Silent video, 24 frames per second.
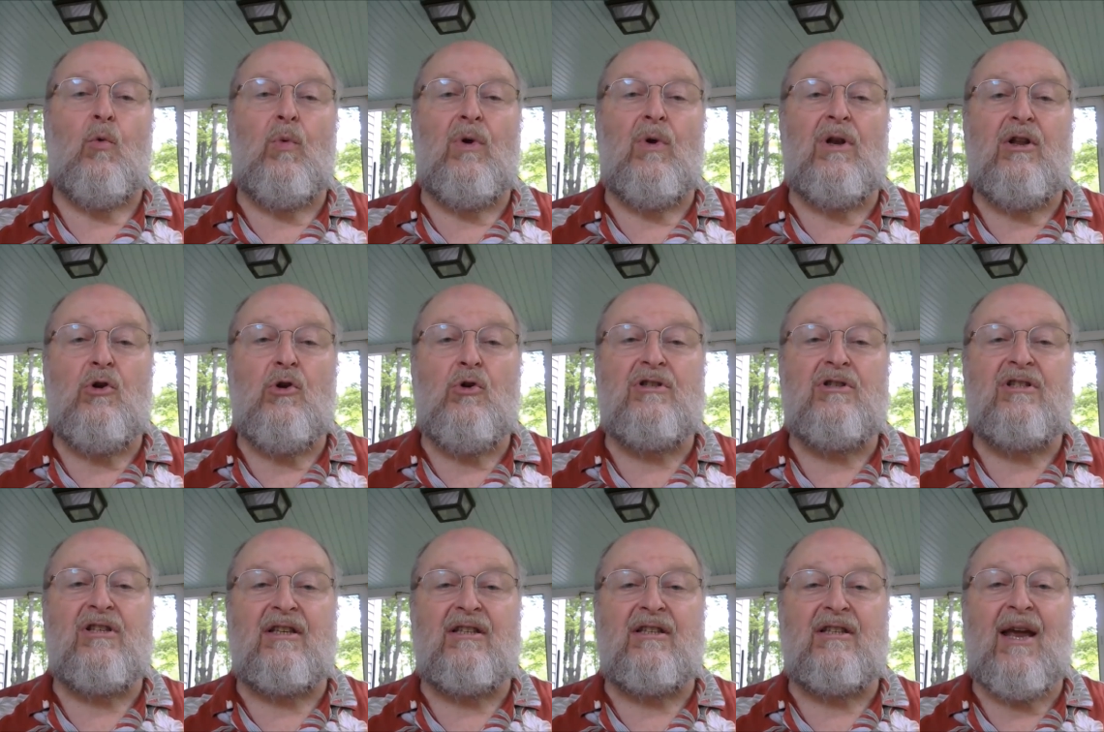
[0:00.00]
We
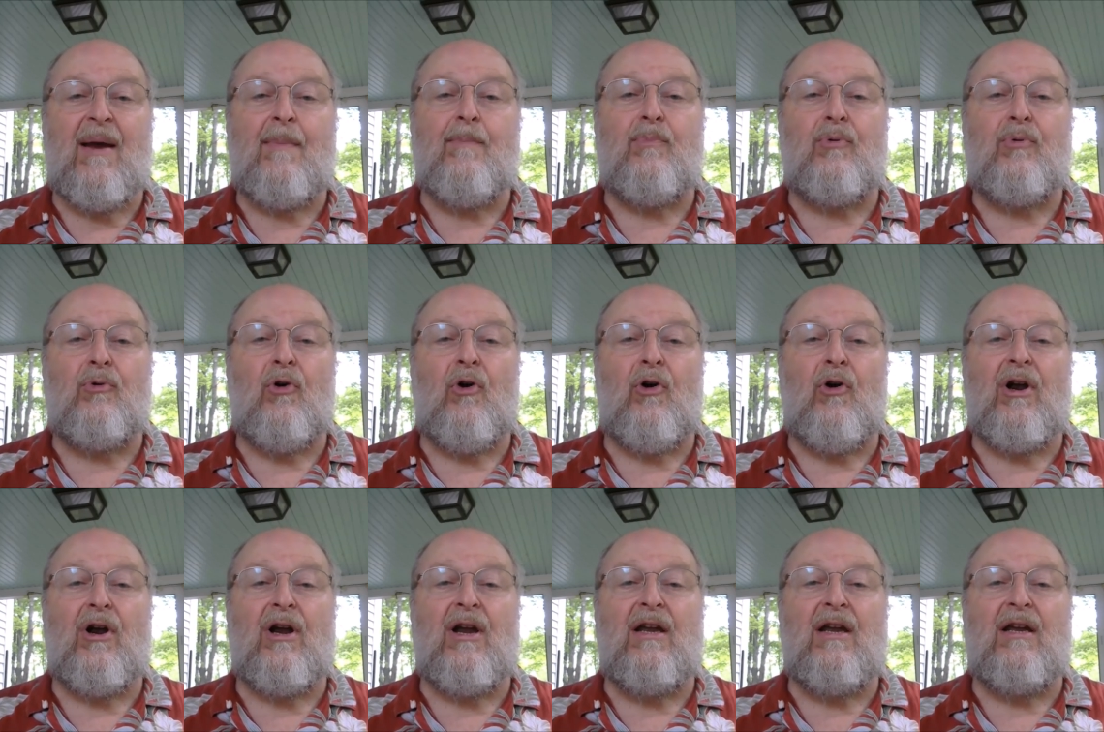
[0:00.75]
lose the
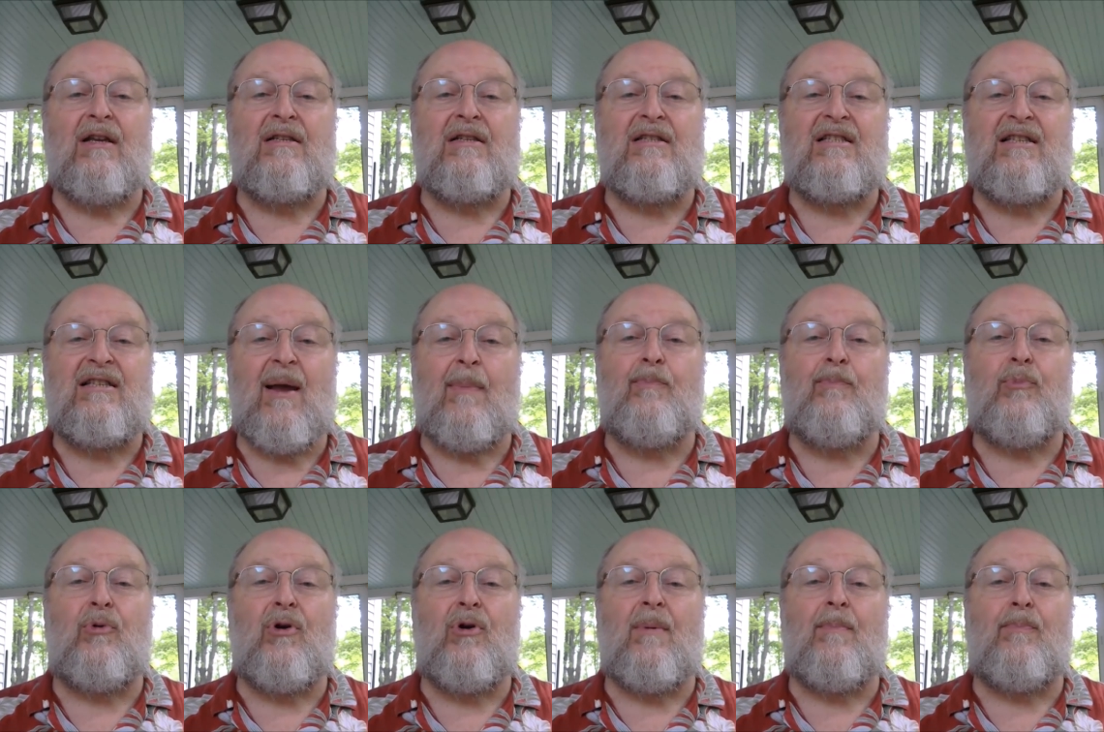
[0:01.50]
temporary,
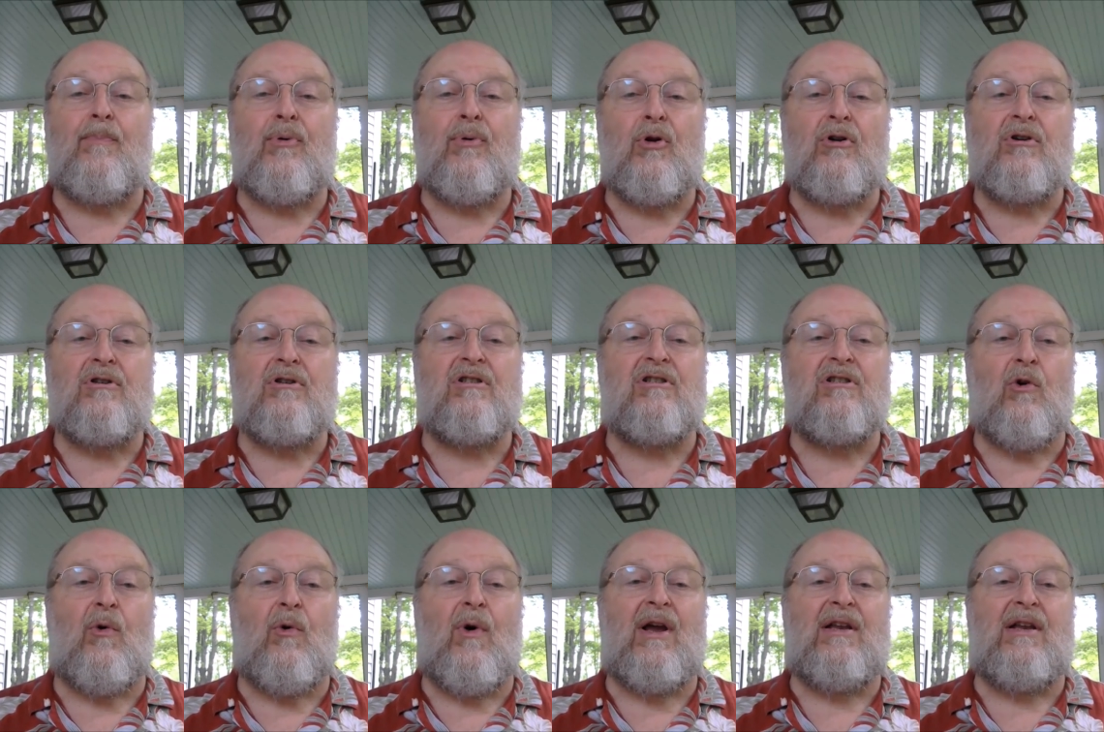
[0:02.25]
separate,
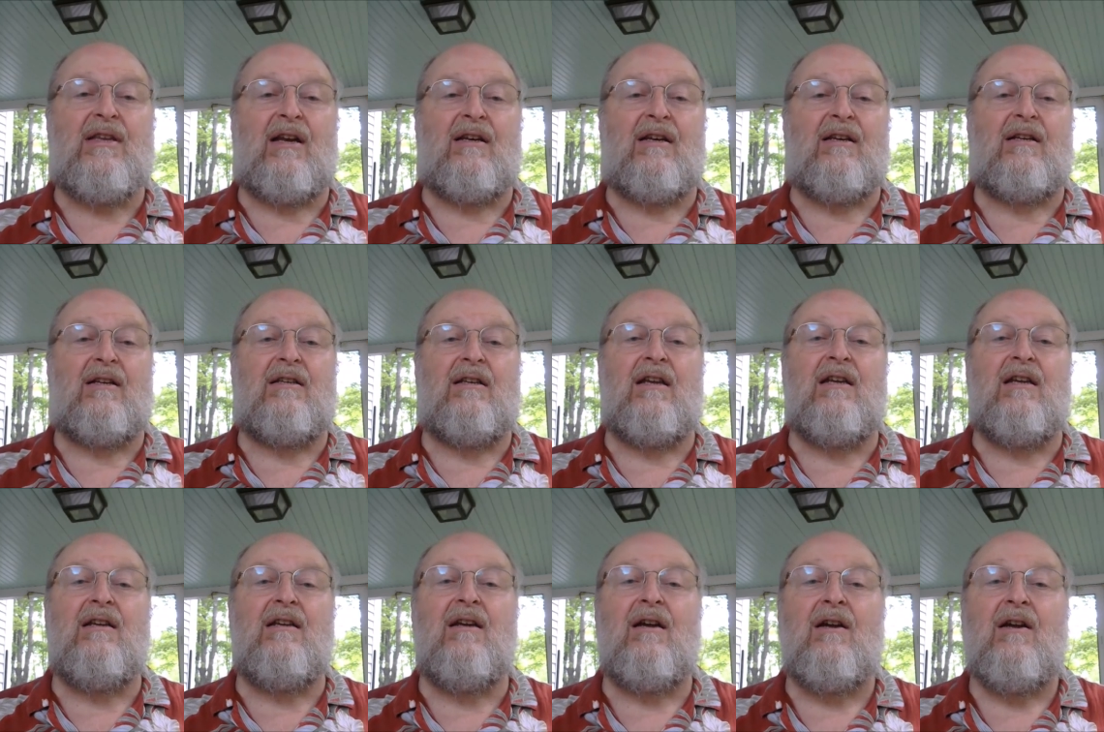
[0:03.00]
personal
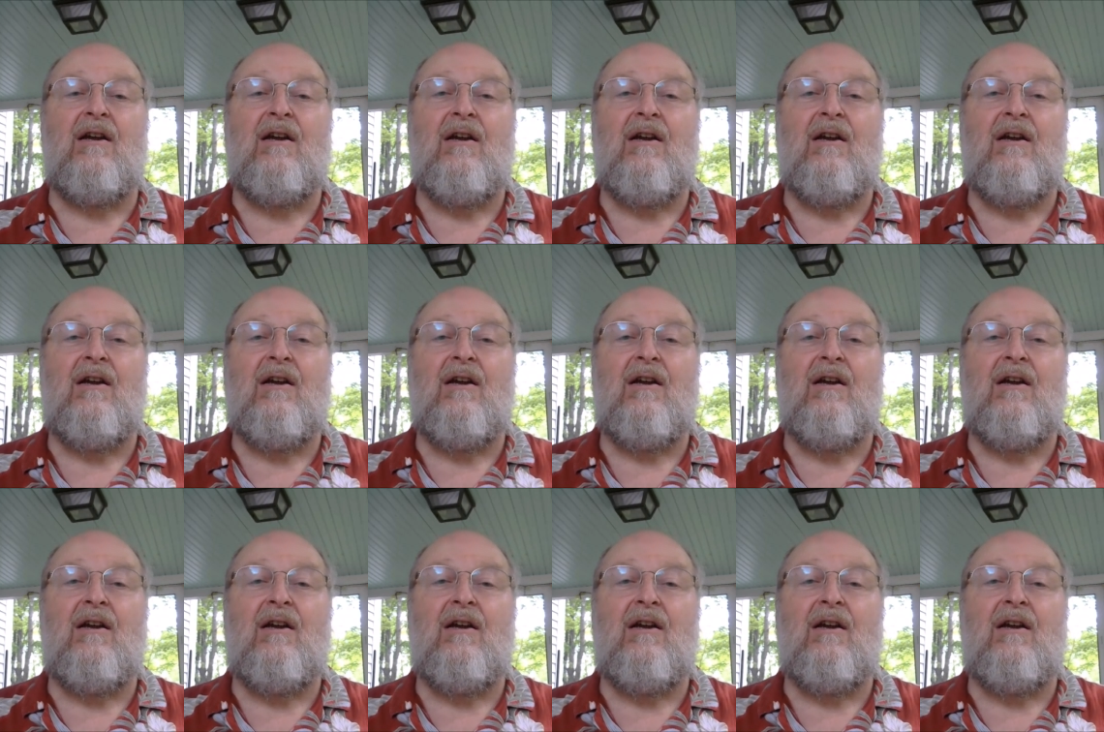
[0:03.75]
identity,